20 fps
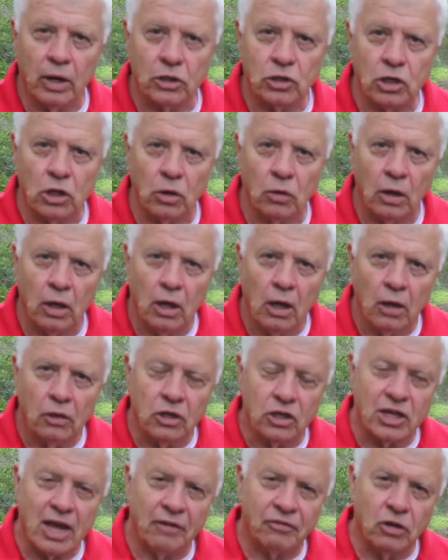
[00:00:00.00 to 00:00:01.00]
Rescue.
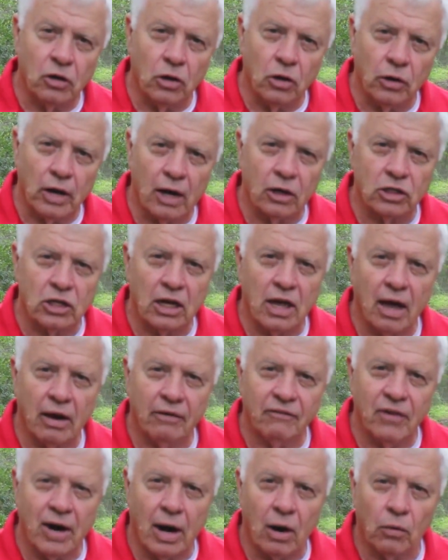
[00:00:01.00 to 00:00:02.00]
This afternoon, Harrison
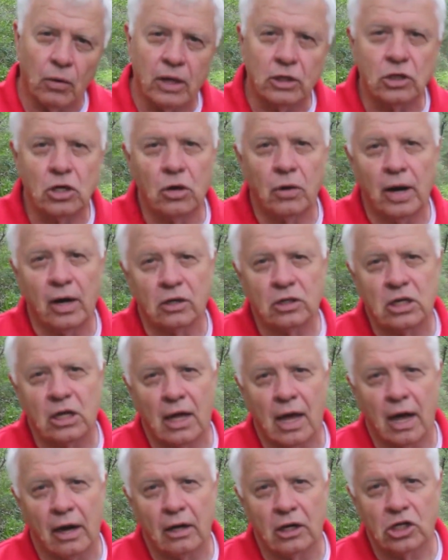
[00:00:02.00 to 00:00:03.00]
County Fire Rescue, Harrison
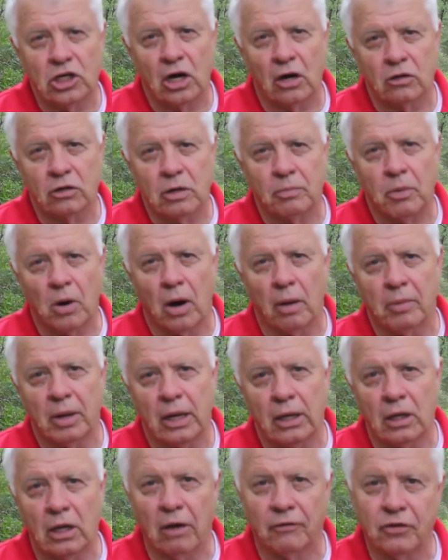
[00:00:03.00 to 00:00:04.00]
County Sheriff's
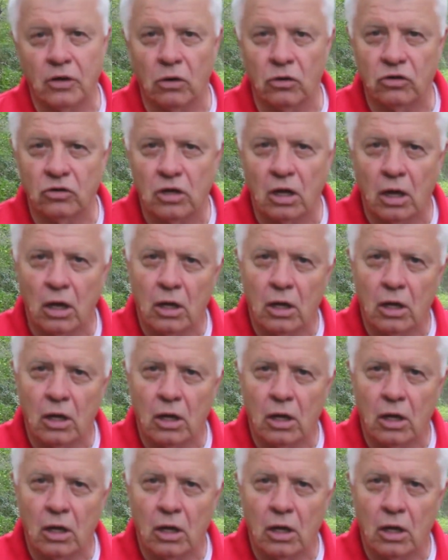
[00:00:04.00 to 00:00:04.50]
Department, and the Gulf Coast